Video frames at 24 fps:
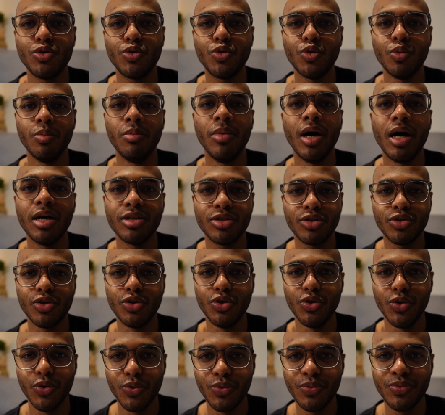to master
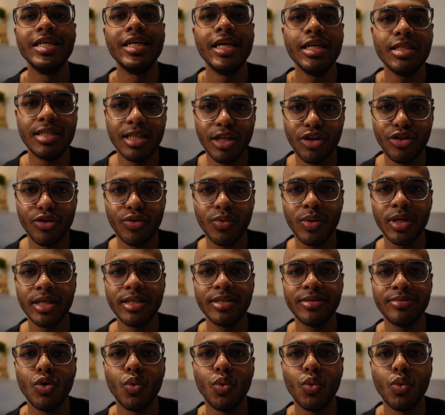you. Here's another one.